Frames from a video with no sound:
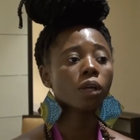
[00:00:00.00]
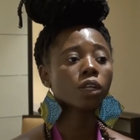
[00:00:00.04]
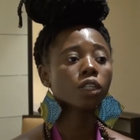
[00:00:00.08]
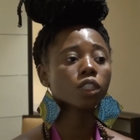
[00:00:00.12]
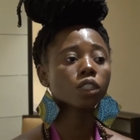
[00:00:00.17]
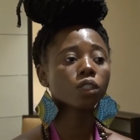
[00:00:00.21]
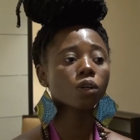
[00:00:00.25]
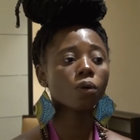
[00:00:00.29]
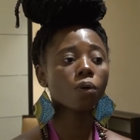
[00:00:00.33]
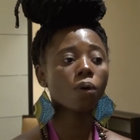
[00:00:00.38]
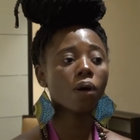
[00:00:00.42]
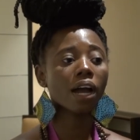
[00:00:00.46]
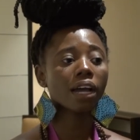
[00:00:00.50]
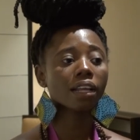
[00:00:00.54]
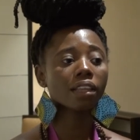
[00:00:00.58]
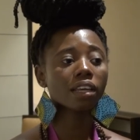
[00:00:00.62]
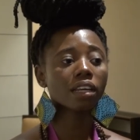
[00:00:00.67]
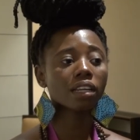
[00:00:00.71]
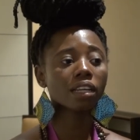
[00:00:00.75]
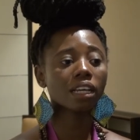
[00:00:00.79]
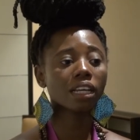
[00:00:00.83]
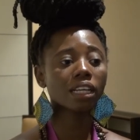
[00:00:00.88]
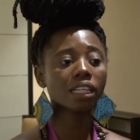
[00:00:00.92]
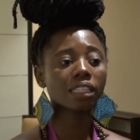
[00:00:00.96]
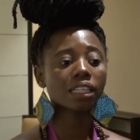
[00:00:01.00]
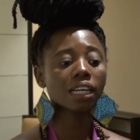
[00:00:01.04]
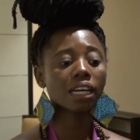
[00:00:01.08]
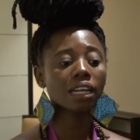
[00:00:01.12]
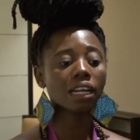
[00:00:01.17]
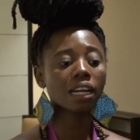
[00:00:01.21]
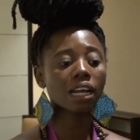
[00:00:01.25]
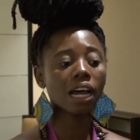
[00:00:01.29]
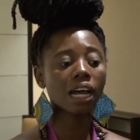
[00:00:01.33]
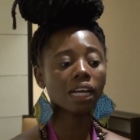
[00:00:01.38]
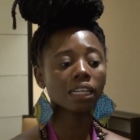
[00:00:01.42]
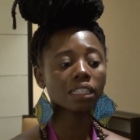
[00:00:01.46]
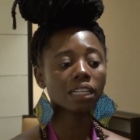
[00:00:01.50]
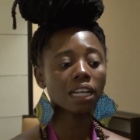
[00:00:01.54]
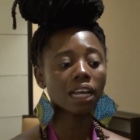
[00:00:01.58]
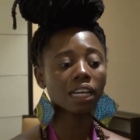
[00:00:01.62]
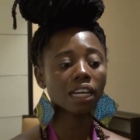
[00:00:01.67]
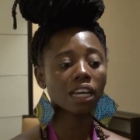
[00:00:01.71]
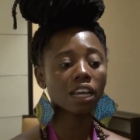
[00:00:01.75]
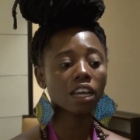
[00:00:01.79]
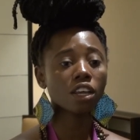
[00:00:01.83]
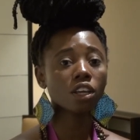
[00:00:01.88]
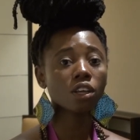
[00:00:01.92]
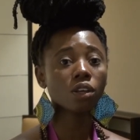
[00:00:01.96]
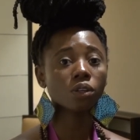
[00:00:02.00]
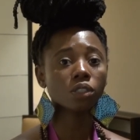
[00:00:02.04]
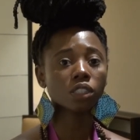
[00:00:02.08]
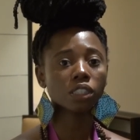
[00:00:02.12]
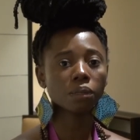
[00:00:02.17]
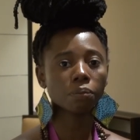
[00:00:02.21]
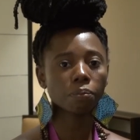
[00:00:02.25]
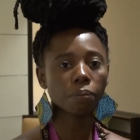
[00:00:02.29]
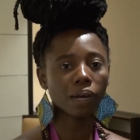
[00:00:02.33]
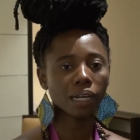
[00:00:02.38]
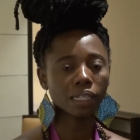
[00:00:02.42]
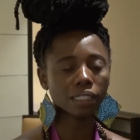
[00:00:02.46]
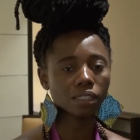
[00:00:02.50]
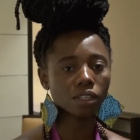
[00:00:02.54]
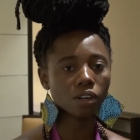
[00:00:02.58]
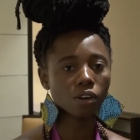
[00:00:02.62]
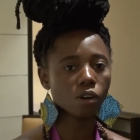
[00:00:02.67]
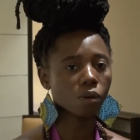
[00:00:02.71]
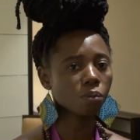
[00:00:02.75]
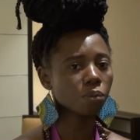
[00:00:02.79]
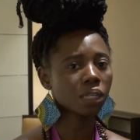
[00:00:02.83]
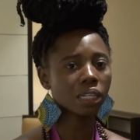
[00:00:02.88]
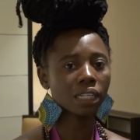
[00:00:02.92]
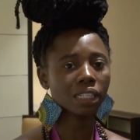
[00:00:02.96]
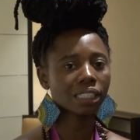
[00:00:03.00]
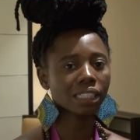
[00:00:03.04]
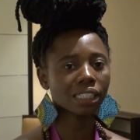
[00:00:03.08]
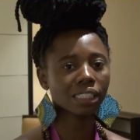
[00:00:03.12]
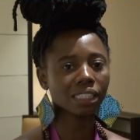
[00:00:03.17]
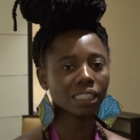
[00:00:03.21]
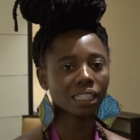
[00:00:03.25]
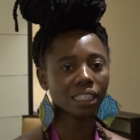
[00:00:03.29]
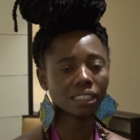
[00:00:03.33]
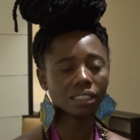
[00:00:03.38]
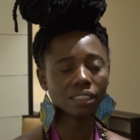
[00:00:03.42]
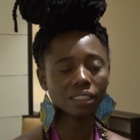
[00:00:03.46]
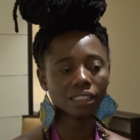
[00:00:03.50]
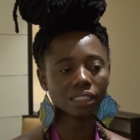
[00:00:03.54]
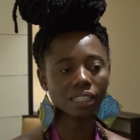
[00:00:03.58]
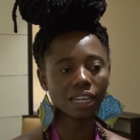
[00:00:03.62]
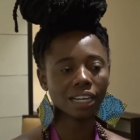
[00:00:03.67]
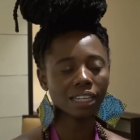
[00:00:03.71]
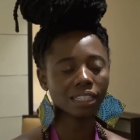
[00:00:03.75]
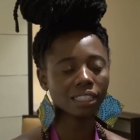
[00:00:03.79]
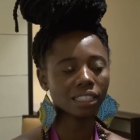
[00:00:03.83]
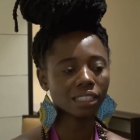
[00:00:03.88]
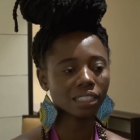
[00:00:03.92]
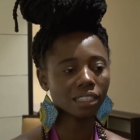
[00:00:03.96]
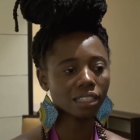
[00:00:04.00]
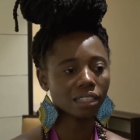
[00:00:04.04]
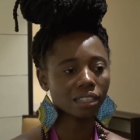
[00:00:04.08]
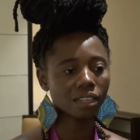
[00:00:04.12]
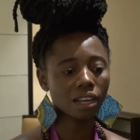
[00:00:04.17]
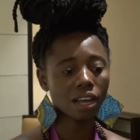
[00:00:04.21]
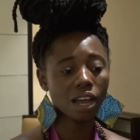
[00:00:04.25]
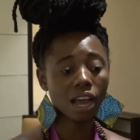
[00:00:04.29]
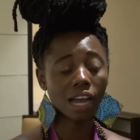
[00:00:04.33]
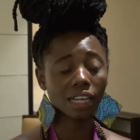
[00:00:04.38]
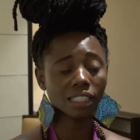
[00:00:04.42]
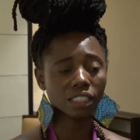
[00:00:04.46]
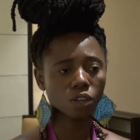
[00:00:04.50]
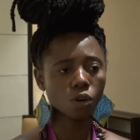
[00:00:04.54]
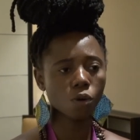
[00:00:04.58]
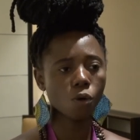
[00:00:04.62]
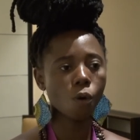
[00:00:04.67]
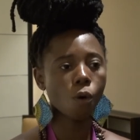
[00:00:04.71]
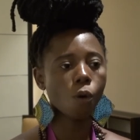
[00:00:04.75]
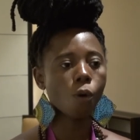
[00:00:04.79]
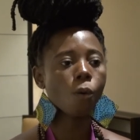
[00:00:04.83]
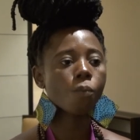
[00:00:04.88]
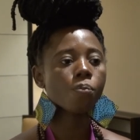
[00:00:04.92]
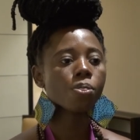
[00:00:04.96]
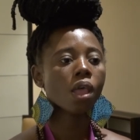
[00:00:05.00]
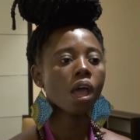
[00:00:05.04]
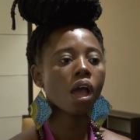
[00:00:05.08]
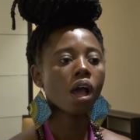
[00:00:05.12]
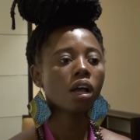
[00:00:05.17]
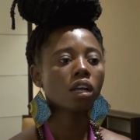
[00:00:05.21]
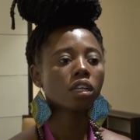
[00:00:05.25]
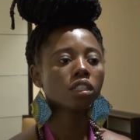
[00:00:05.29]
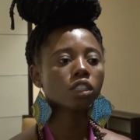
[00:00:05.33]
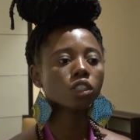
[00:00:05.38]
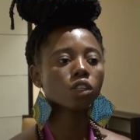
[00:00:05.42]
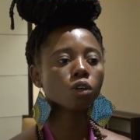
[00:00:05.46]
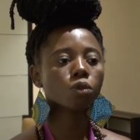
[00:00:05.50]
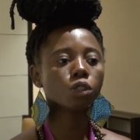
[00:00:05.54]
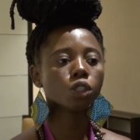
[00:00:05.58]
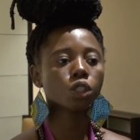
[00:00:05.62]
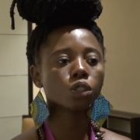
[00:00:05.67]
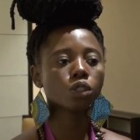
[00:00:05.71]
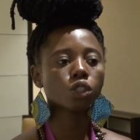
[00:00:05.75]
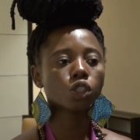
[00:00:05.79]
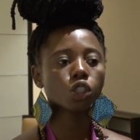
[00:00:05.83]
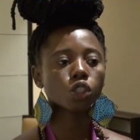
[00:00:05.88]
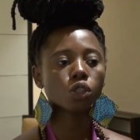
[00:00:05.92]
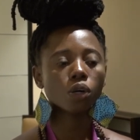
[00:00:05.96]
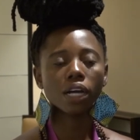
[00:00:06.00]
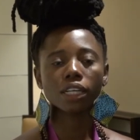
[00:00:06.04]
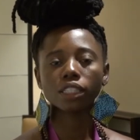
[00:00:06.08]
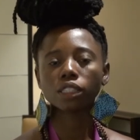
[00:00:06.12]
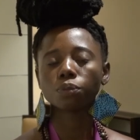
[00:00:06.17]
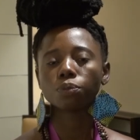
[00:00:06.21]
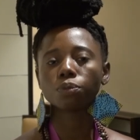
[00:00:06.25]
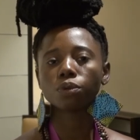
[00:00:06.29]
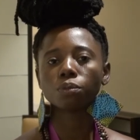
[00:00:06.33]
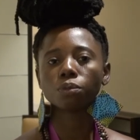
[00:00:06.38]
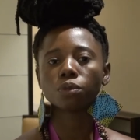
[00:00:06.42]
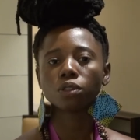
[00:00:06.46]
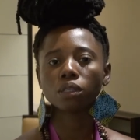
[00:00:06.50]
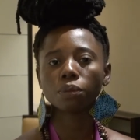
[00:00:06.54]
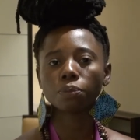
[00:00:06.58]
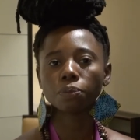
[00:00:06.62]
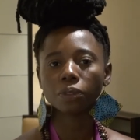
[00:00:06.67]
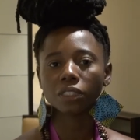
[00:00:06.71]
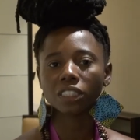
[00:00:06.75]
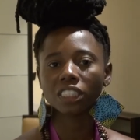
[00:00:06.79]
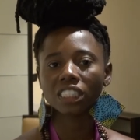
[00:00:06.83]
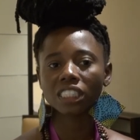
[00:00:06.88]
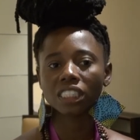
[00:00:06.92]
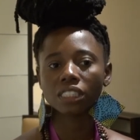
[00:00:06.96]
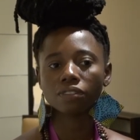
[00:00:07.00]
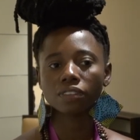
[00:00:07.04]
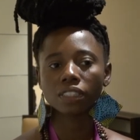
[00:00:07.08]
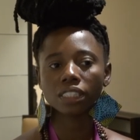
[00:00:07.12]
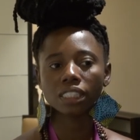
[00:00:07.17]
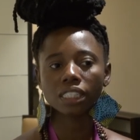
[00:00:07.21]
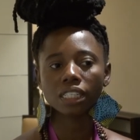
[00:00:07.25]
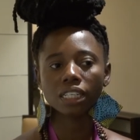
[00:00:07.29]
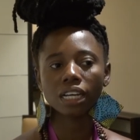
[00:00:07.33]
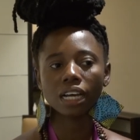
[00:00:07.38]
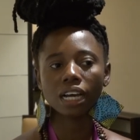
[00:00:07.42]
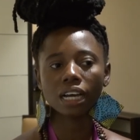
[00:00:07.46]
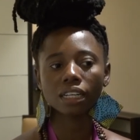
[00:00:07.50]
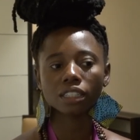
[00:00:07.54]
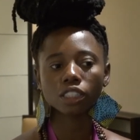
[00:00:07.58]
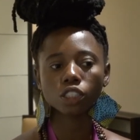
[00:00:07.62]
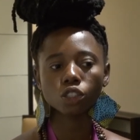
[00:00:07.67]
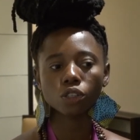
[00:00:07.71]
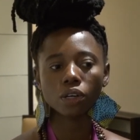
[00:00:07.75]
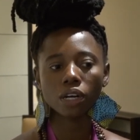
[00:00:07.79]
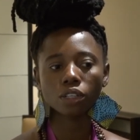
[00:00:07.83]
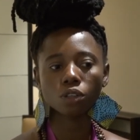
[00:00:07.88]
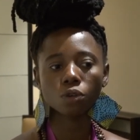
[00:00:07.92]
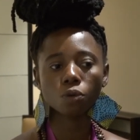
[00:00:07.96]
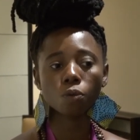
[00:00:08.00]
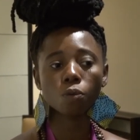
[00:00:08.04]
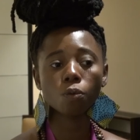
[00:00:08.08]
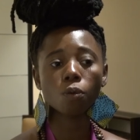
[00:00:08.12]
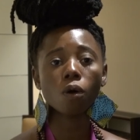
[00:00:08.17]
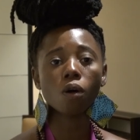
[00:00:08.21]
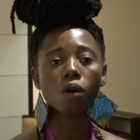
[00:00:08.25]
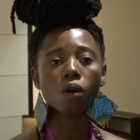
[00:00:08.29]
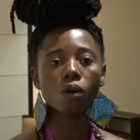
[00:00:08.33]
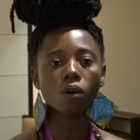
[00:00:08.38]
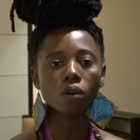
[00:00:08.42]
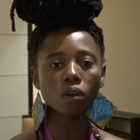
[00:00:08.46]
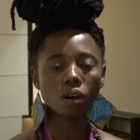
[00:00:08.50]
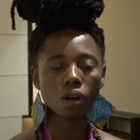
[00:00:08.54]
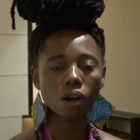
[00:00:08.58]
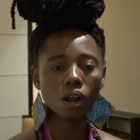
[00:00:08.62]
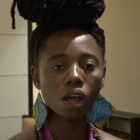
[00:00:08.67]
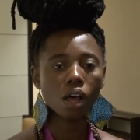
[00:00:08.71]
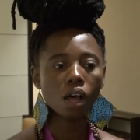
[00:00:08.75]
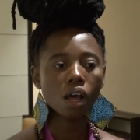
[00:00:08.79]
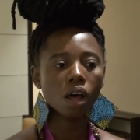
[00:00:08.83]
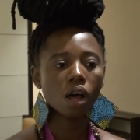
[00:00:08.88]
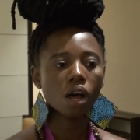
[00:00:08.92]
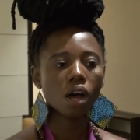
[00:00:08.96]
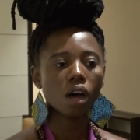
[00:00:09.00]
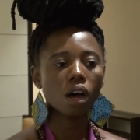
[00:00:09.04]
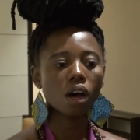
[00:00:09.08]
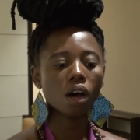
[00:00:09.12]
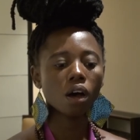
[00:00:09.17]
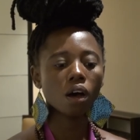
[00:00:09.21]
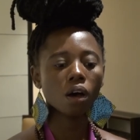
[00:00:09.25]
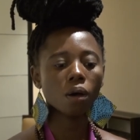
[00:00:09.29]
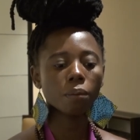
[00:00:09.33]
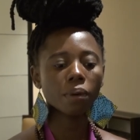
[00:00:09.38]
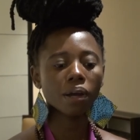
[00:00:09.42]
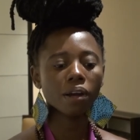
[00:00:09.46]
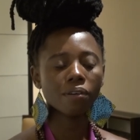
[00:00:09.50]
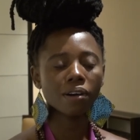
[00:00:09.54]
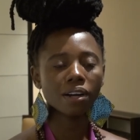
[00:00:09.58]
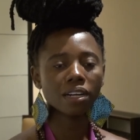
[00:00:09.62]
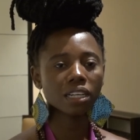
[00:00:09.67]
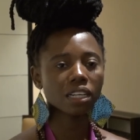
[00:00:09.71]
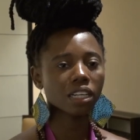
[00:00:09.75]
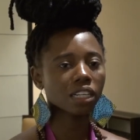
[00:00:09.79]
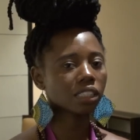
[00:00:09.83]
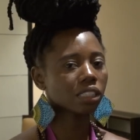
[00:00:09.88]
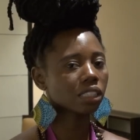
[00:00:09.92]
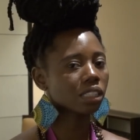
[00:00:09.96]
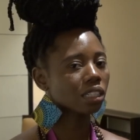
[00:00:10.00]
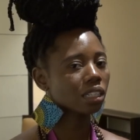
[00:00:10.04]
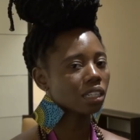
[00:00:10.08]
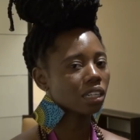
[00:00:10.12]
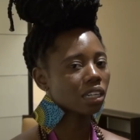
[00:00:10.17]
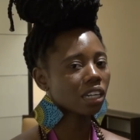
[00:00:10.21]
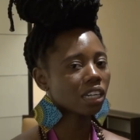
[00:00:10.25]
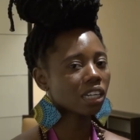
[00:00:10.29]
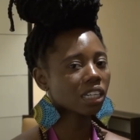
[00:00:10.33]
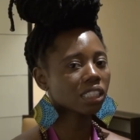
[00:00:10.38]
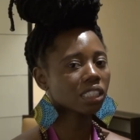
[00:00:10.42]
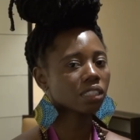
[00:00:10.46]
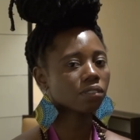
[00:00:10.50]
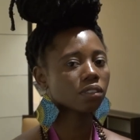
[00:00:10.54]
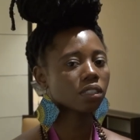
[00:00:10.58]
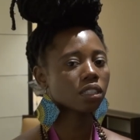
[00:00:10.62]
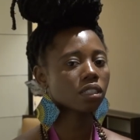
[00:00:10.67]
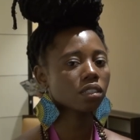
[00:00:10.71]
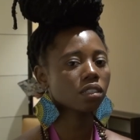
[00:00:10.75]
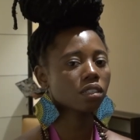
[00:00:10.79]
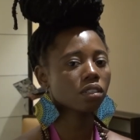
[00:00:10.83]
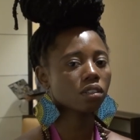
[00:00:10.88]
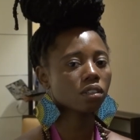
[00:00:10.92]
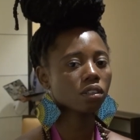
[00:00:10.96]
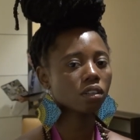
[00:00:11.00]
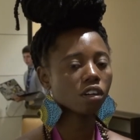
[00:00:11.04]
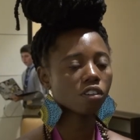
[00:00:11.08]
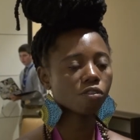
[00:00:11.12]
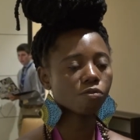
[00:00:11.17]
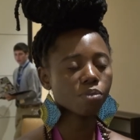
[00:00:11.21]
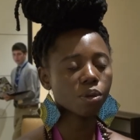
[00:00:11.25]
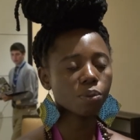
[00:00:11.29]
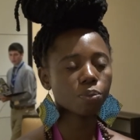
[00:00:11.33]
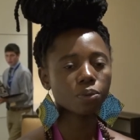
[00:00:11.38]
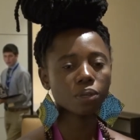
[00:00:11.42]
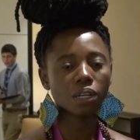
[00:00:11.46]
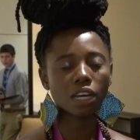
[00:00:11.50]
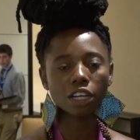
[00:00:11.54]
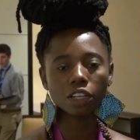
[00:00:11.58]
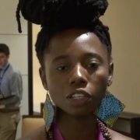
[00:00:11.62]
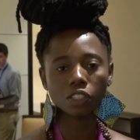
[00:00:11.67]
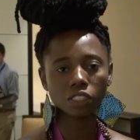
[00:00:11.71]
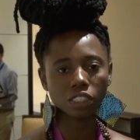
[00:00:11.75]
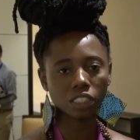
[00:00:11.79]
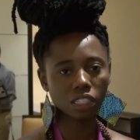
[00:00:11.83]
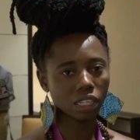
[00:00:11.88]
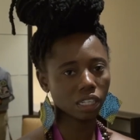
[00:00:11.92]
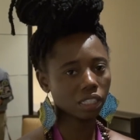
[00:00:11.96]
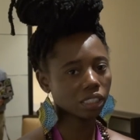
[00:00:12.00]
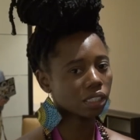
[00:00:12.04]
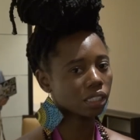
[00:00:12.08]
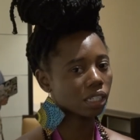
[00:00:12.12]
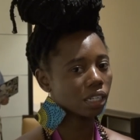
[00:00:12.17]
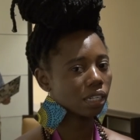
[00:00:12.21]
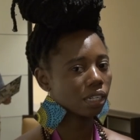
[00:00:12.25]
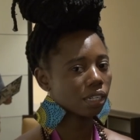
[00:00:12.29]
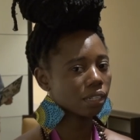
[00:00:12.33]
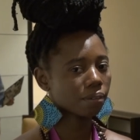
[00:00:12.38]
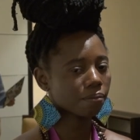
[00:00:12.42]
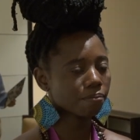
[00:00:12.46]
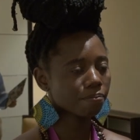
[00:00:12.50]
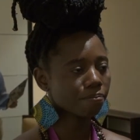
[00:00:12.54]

So I think the internet has like a huge impact on communities and society as a whole. So we should try to promote the positivity and try to work on um, eradicating the negativity of people that use the internet.